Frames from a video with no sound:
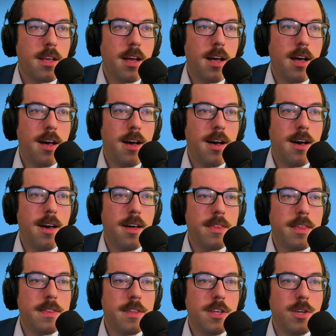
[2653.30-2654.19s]

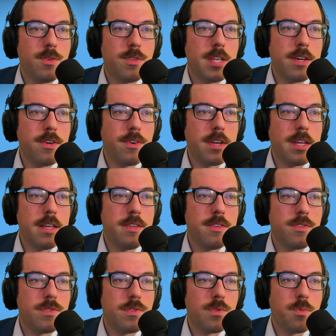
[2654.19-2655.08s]
Then the
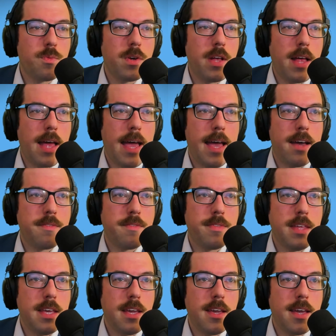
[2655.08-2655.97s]
utilities will have
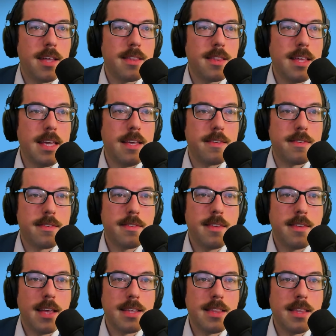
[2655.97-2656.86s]
the at least
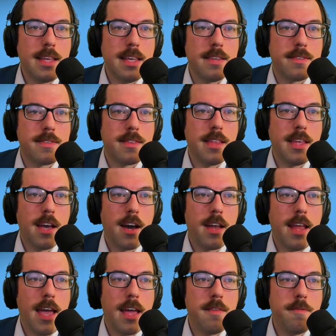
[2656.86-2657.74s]
the
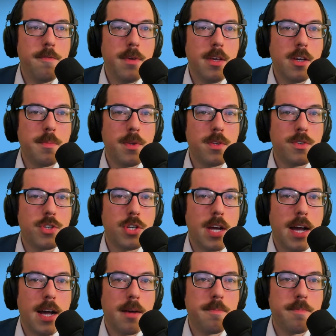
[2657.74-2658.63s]
unenviable
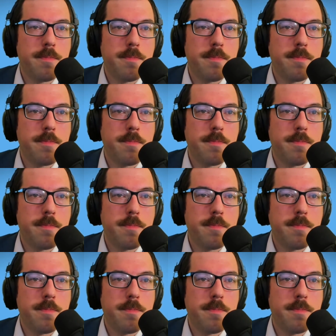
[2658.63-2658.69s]
job